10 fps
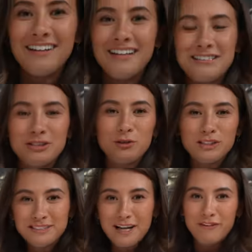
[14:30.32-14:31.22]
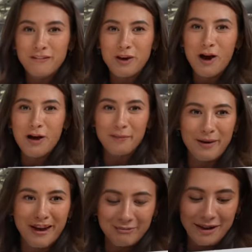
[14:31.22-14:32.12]
This is all the stuff I've got,
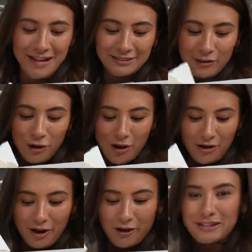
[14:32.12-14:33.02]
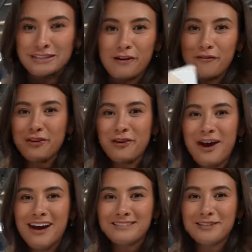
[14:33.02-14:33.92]
but I realise I've got only stuff for you
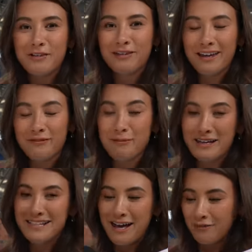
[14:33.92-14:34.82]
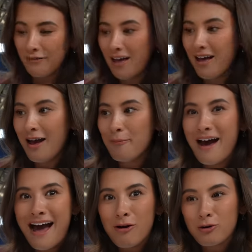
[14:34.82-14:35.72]
guys, nothing for myself.
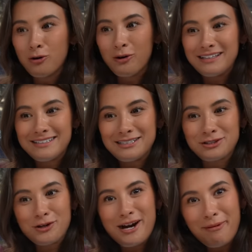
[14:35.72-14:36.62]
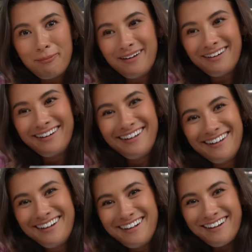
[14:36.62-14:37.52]
But how cool is this grip?
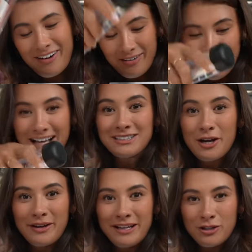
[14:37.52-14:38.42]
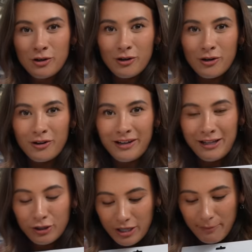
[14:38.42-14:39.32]
That's going in your
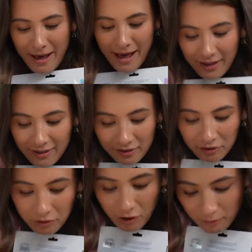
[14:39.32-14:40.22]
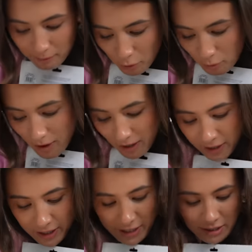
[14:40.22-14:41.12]
little goodie bag. Got ball
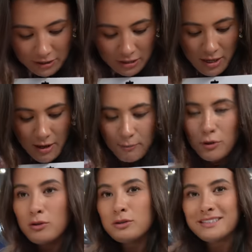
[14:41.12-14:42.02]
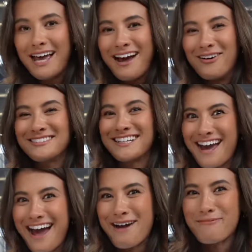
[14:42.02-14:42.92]
markers, balls, towels,
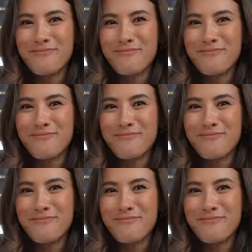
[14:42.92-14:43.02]
cap.